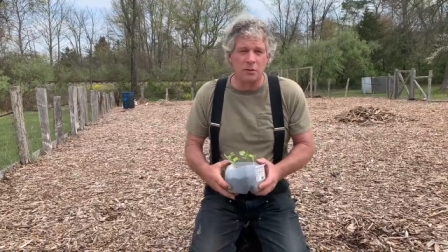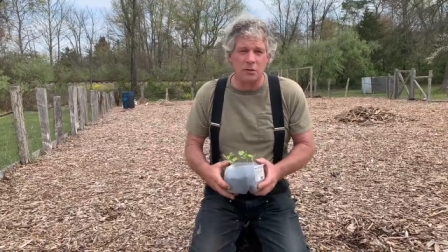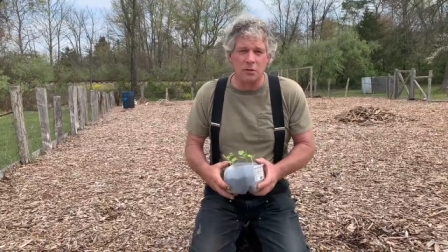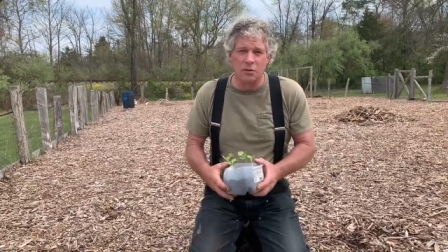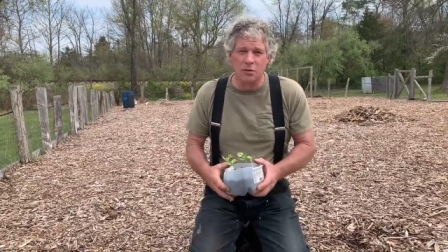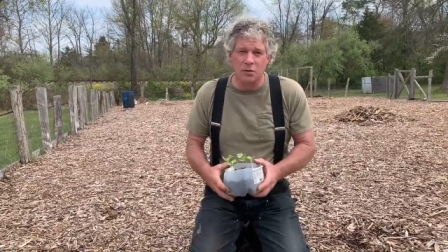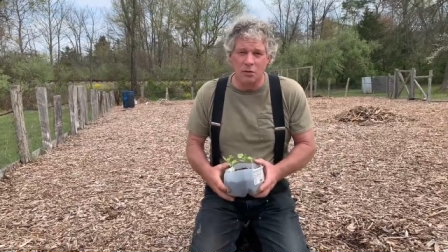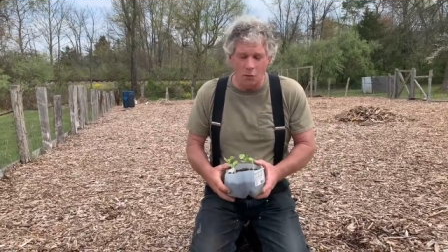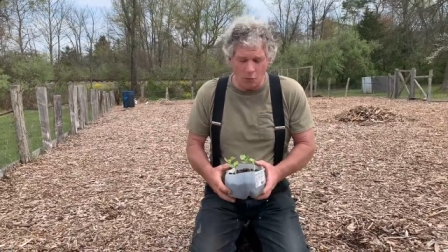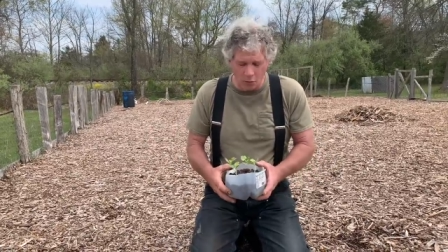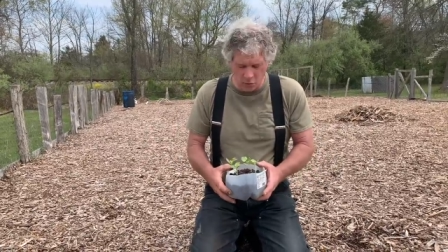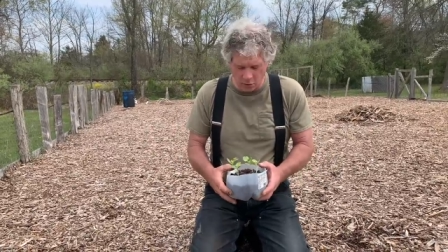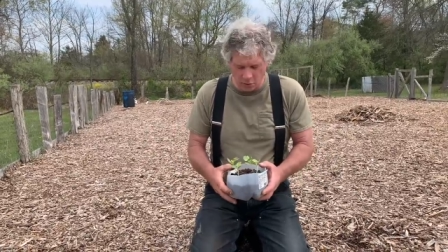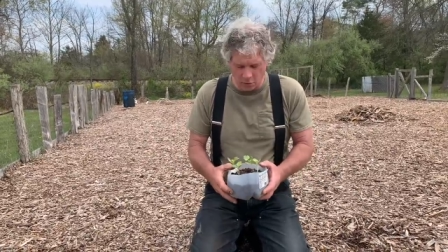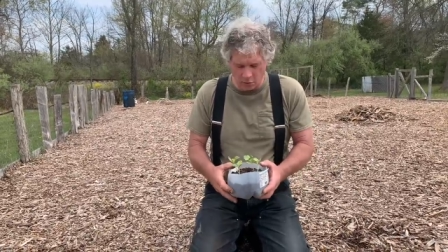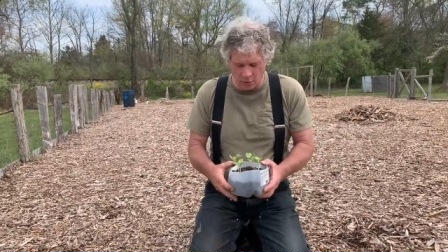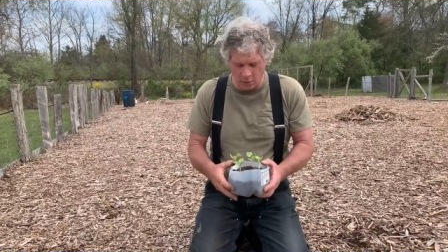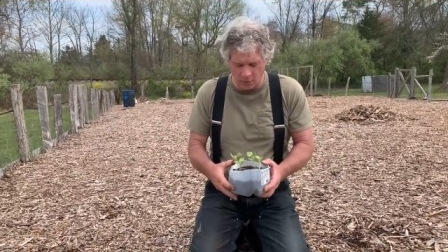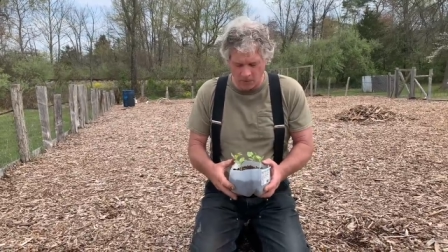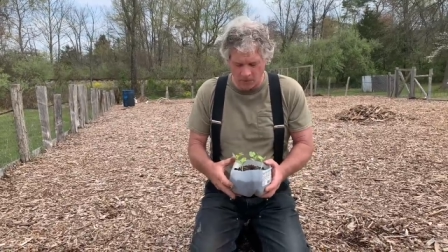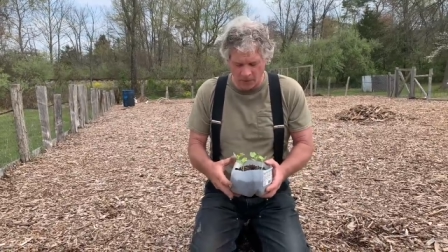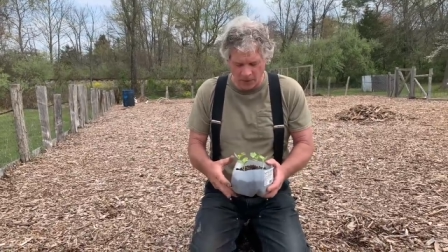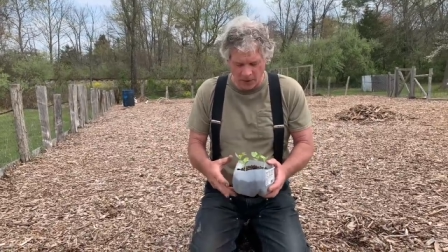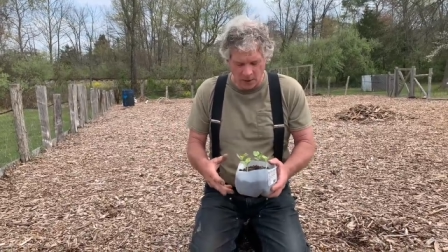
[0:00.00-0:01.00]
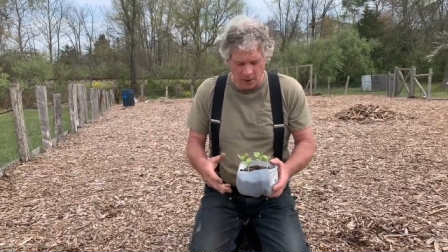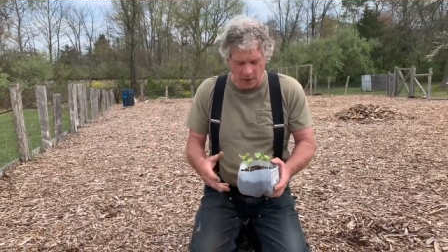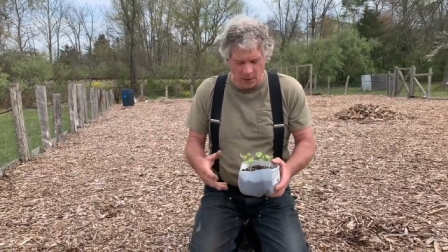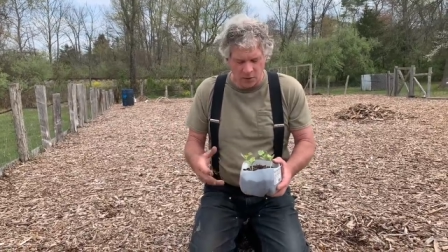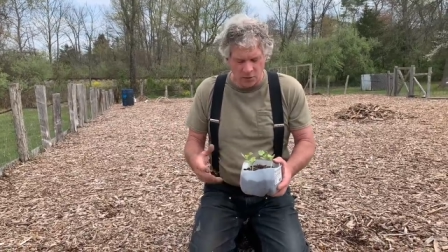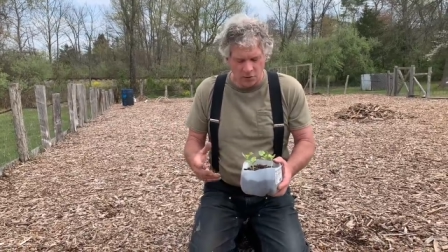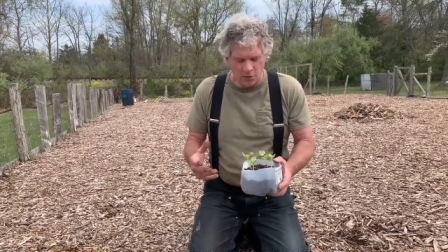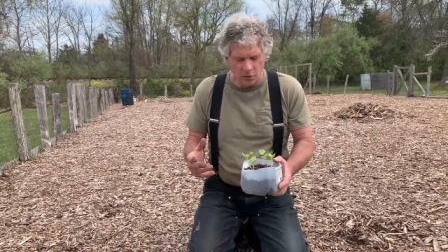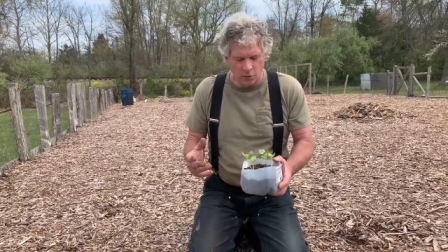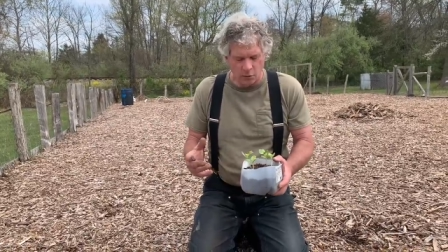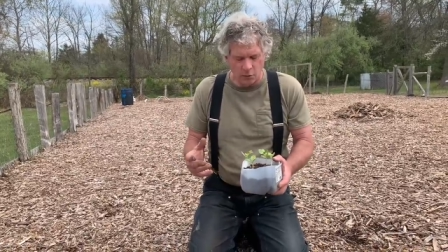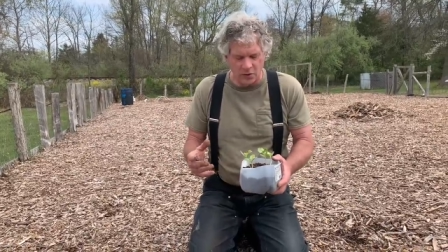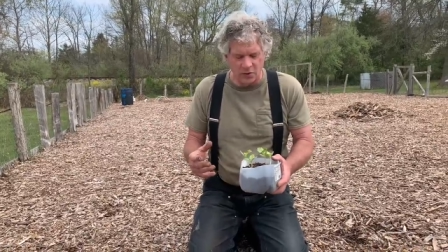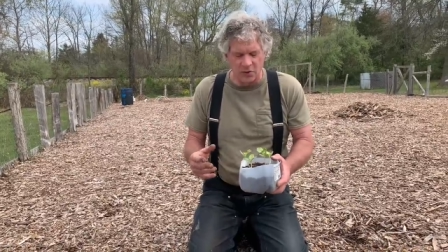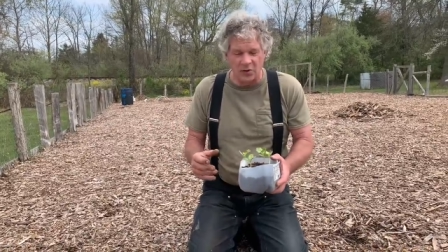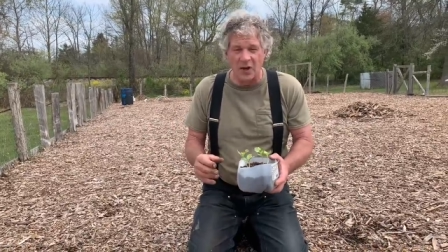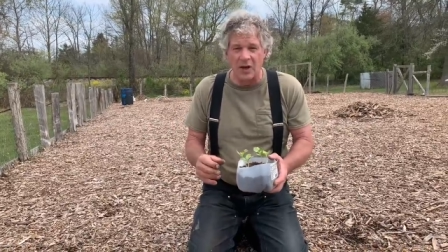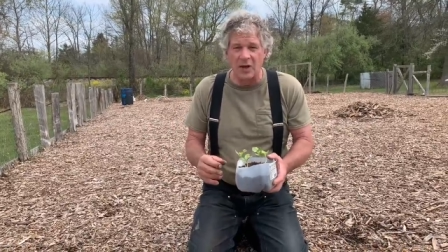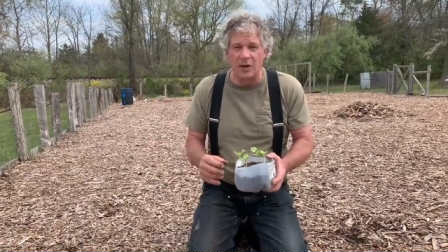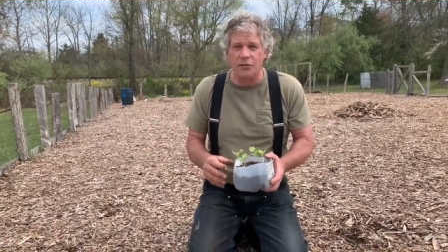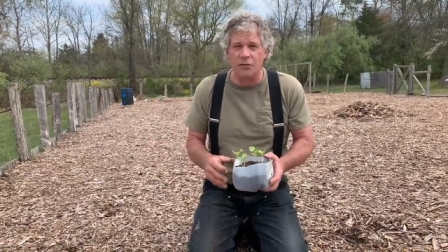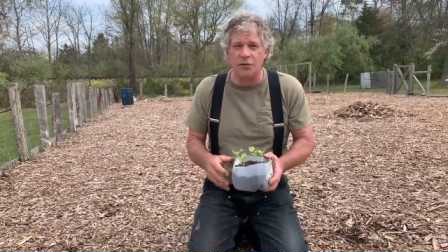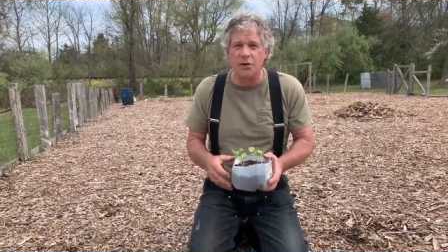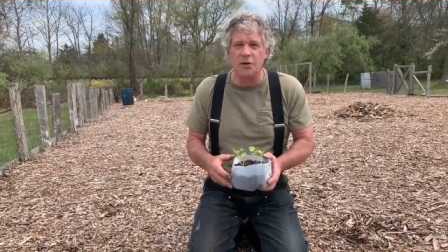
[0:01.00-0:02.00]
so good. So we
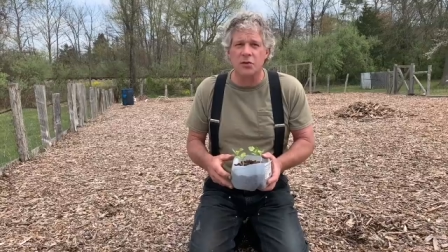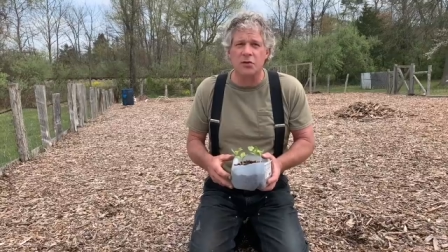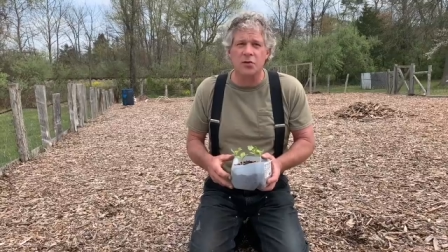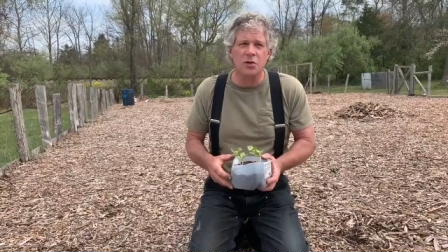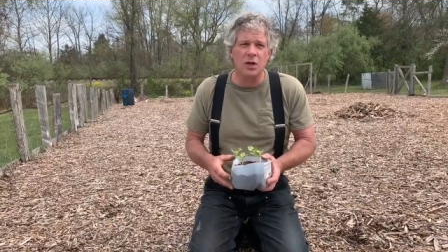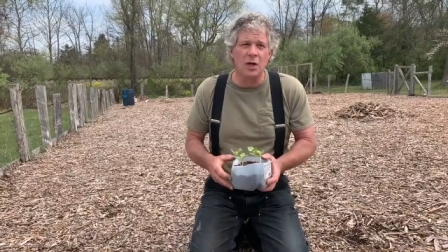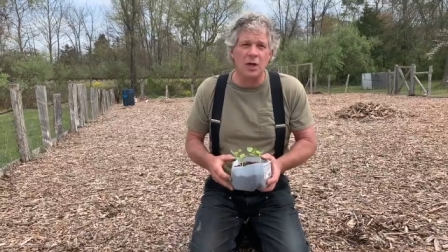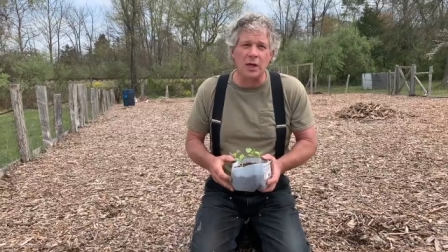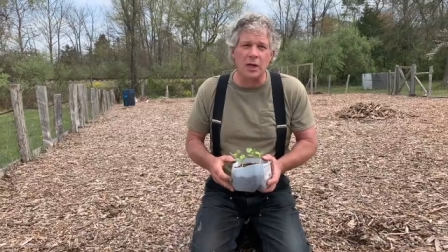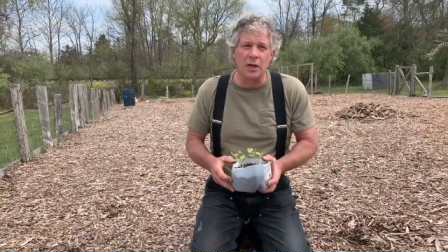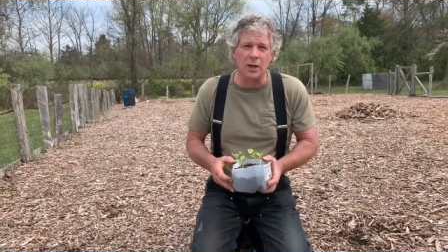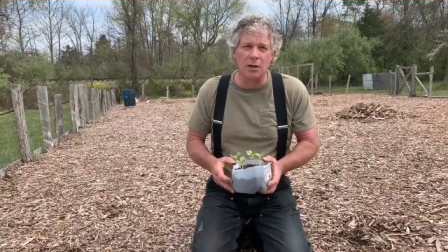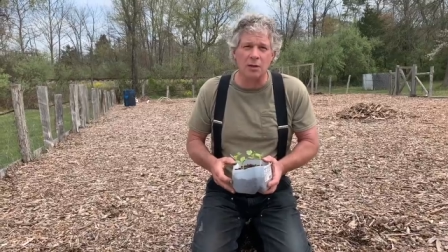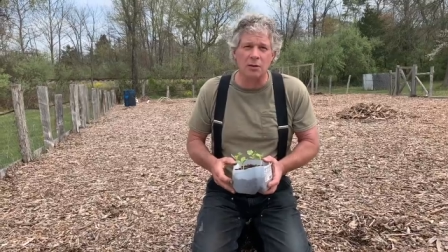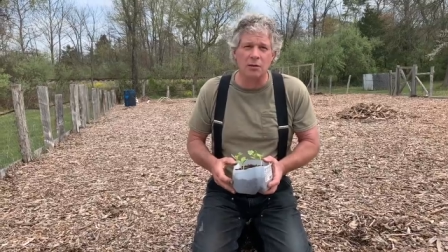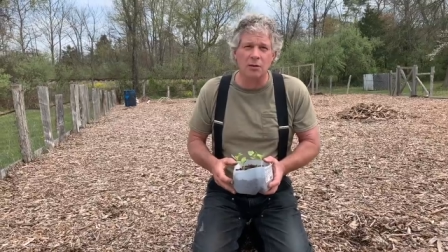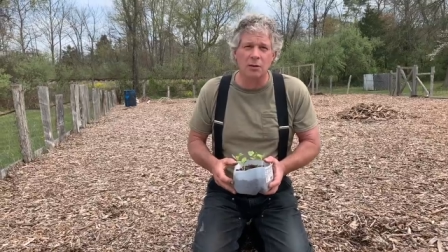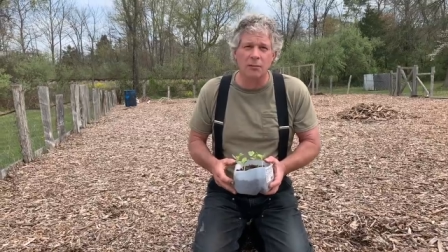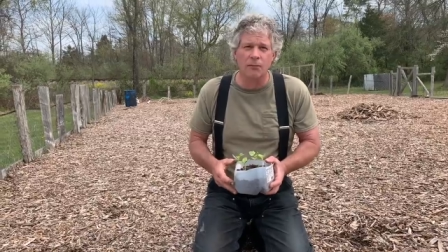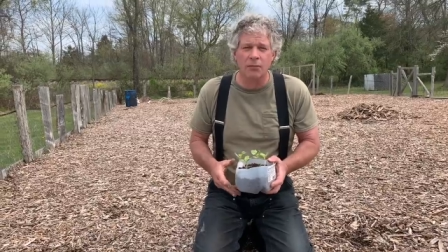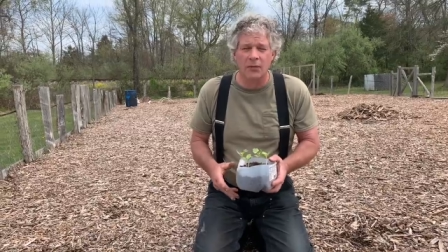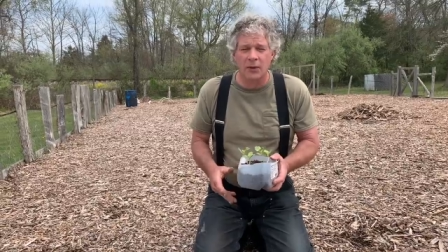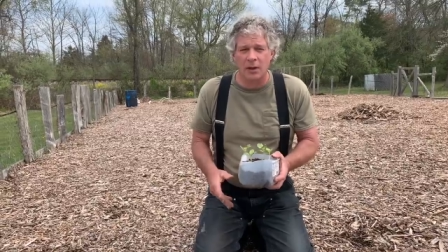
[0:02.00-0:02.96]
saved the seeds.